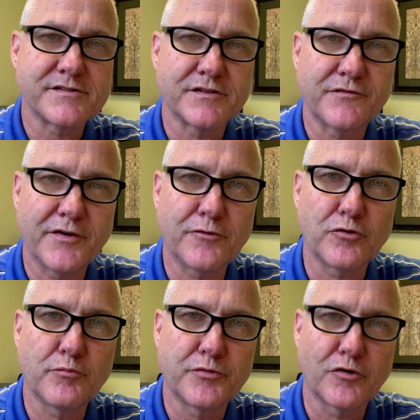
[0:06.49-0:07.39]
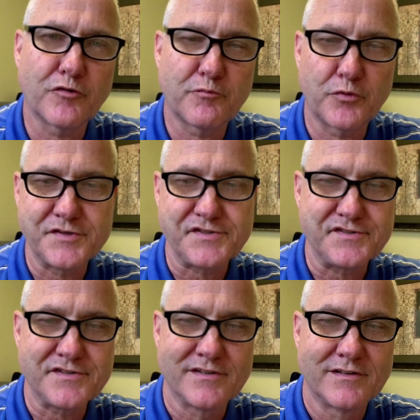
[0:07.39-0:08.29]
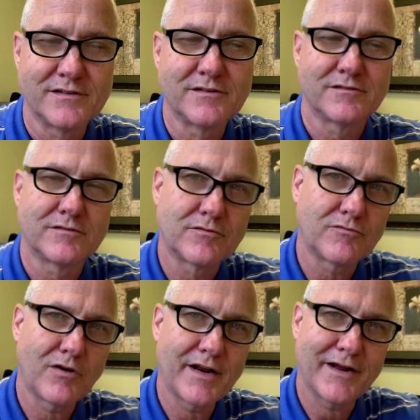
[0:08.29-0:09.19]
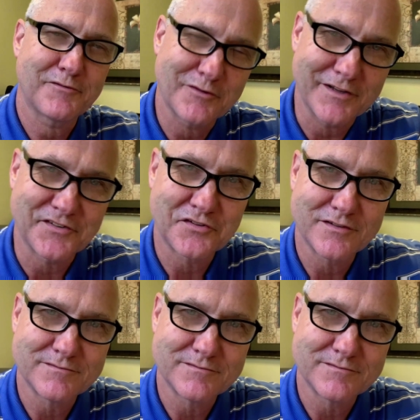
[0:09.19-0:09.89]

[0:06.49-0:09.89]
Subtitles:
the Federal Bureau of Prisons right after this.